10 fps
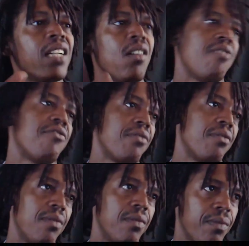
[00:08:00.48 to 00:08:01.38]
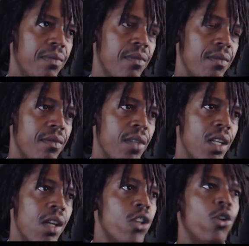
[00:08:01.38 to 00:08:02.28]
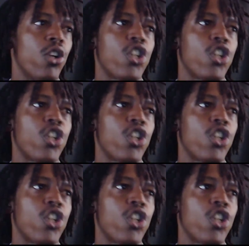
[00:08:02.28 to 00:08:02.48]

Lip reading: off. Your